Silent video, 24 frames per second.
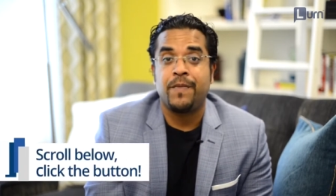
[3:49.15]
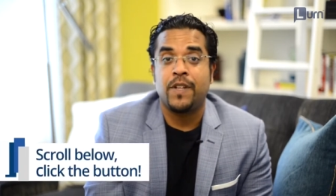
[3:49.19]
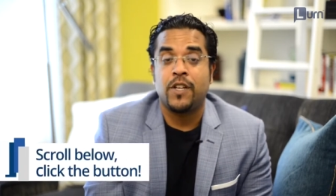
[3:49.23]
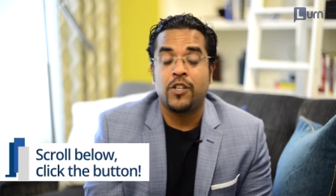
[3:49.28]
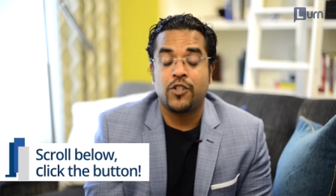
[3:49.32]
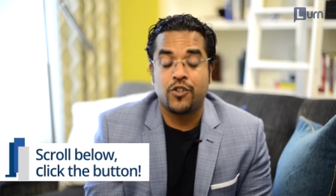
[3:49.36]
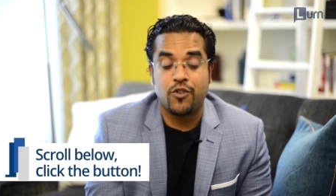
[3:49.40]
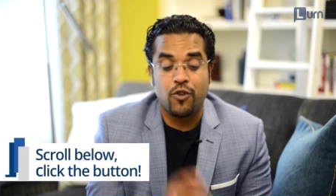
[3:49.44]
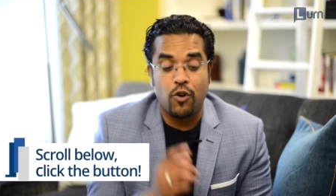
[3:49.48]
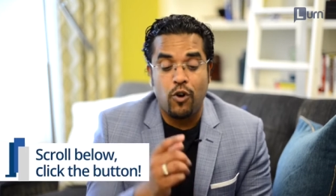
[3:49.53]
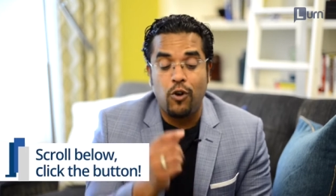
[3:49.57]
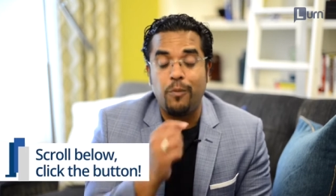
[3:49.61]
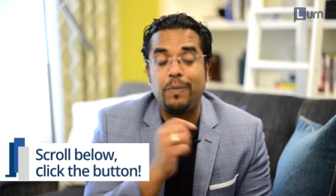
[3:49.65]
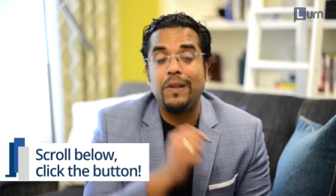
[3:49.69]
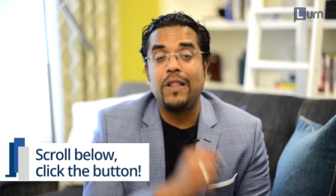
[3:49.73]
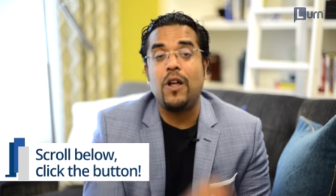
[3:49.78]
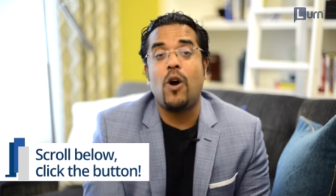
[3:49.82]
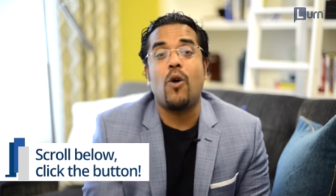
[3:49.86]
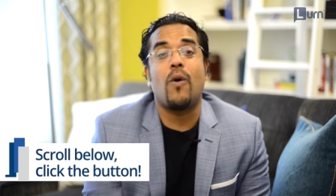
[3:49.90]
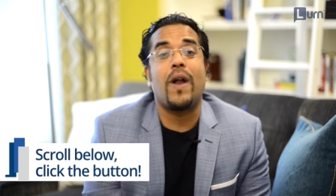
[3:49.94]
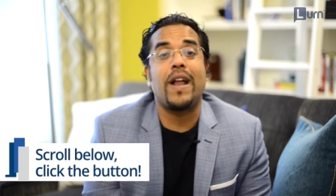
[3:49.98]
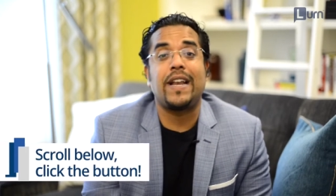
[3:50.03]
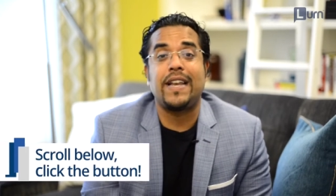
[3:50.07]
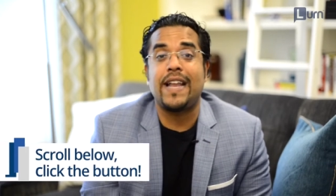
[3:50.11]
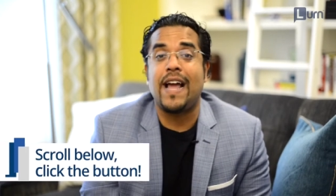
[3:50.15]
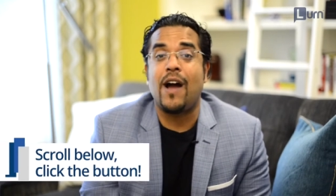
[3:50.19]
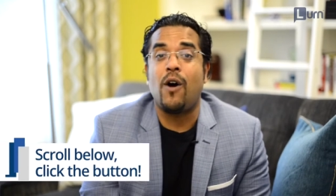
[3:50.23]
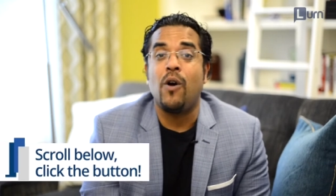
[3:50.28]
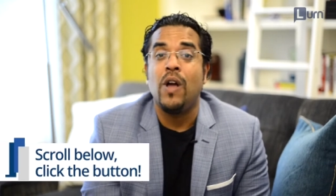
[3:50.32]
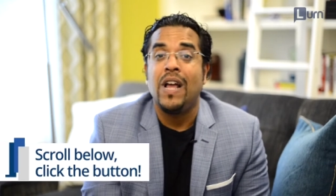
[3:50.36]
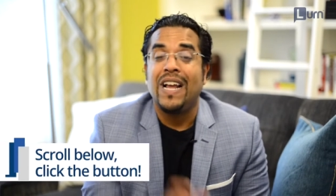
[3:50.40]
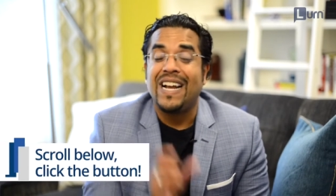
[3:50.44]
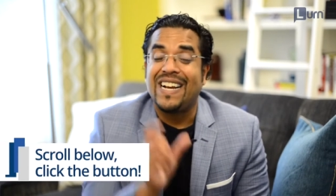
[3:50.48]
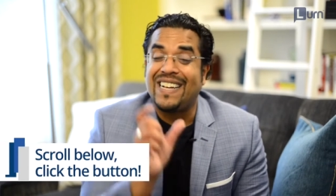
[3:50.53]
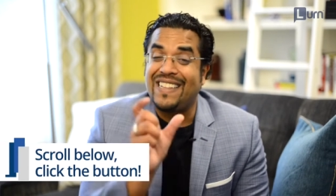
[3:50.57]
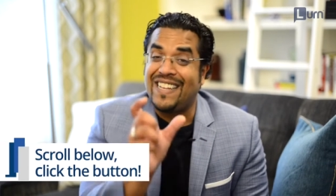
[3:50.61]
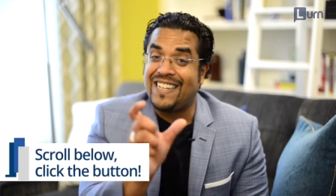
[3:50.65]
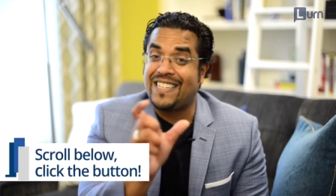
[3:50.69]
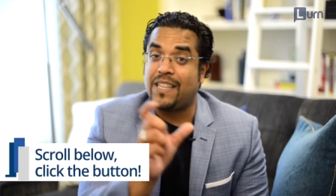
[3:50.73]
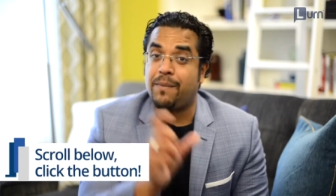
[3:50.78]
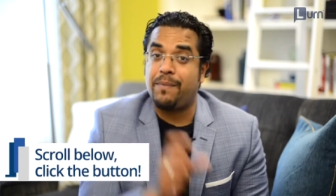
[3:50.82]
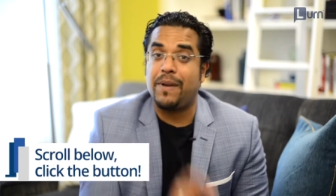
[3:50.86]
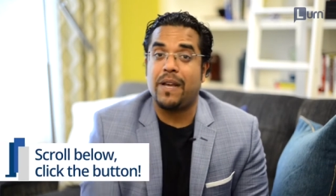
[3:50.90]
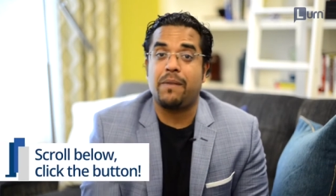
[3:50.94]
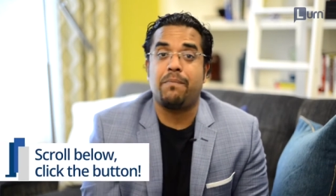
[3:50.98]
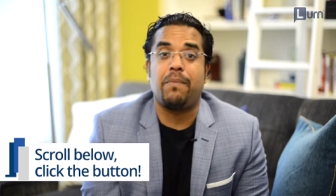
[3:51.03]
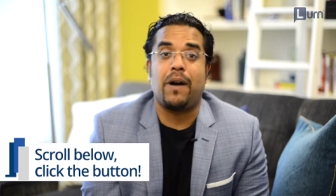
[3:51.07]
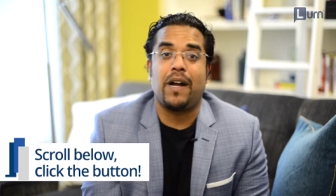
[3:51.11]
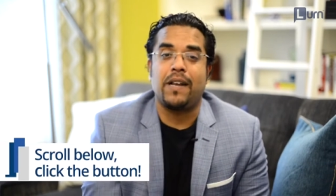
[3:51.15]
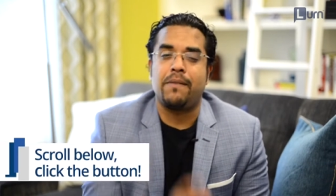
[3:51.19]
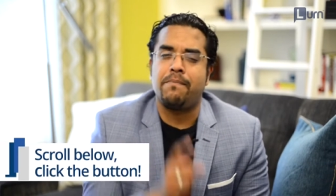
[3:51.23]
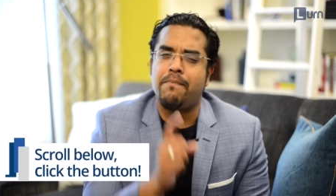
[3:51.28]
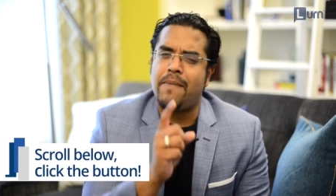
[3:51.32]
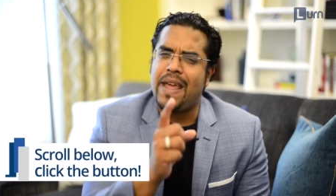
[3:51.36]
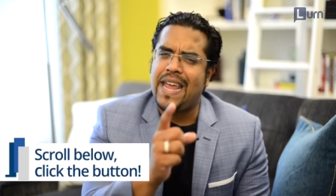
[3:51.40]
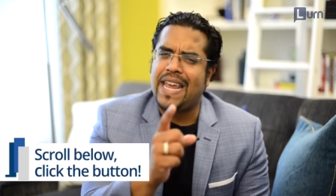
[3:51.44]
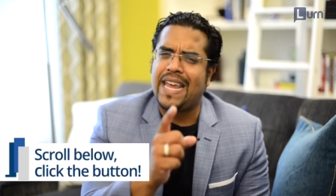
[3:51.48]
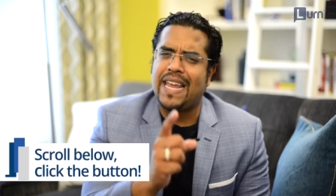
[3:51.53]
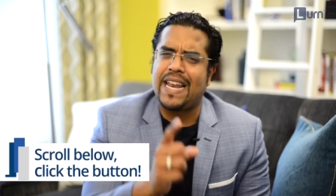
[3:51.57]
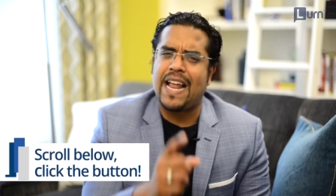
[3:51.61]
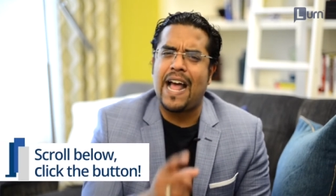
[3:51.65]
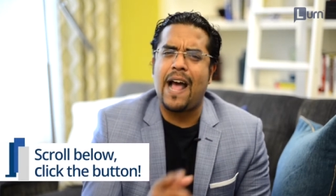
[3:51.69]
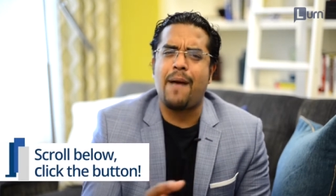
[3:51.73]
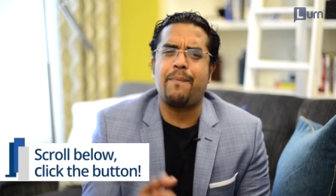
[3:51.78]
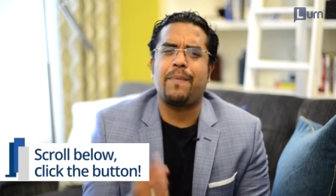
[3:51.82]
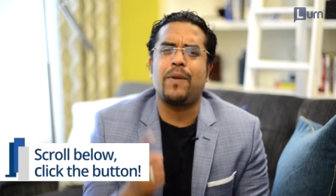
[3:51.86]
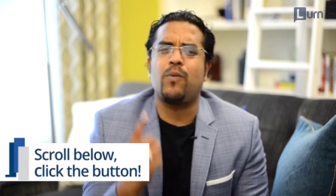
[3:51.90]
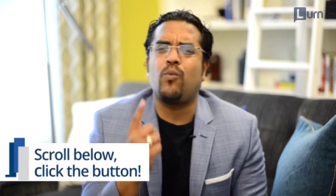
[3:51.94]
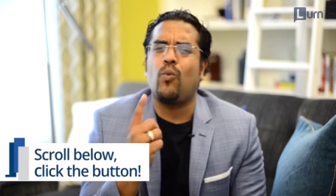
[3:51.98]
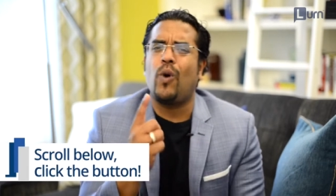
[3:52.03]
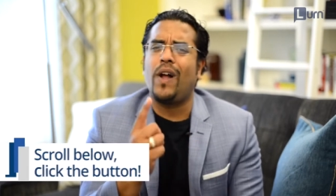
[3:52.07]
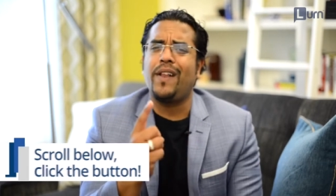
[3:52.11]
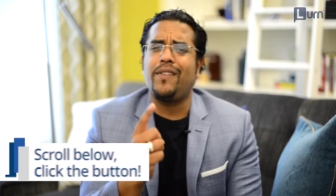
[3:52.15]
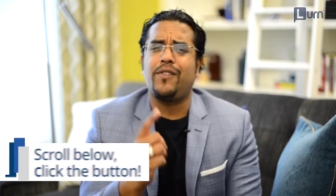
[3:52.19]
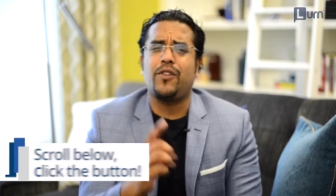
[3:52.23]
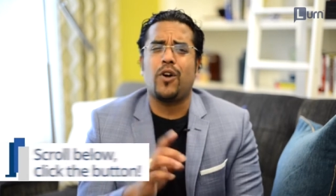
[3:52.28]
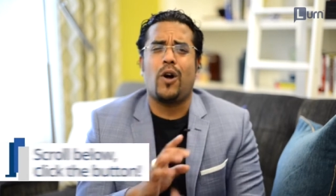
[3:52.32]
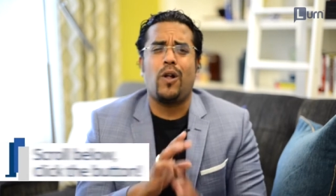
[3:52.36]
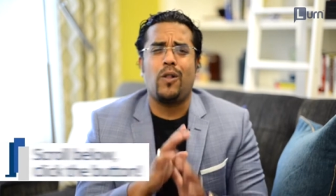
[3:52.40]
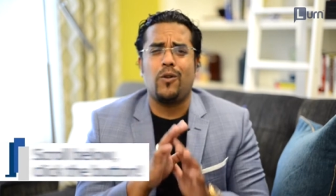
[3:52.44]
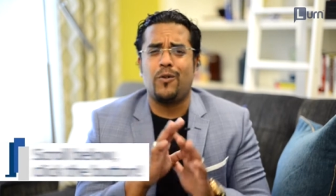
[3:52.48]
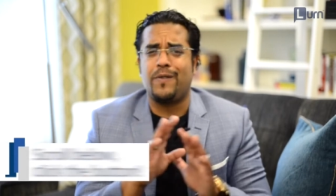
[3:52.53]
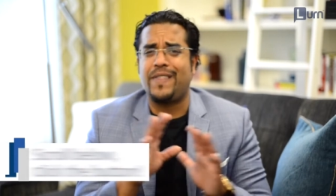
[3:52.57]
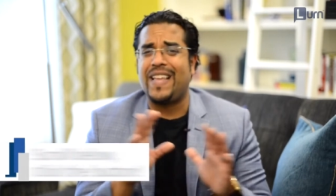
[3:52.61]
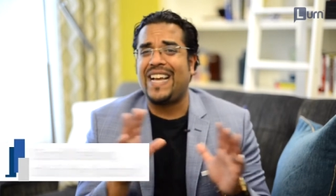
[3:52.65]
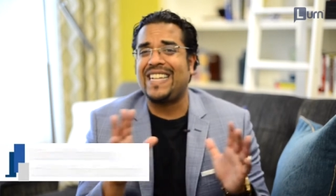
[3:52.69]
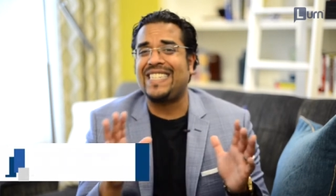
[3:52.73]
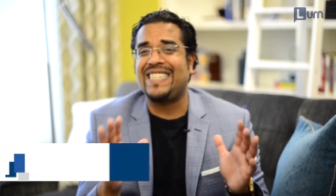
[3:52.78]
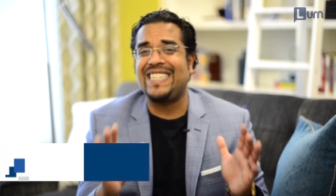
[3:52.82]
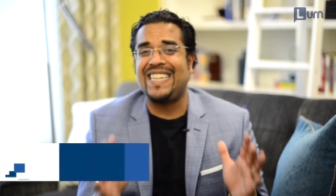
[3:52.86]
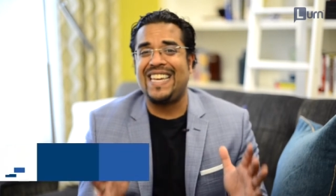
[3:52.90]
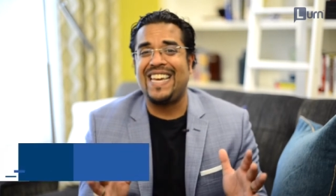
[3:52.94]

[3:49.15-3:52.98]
Scroll below right now, click the big button, make it happen. $1, that's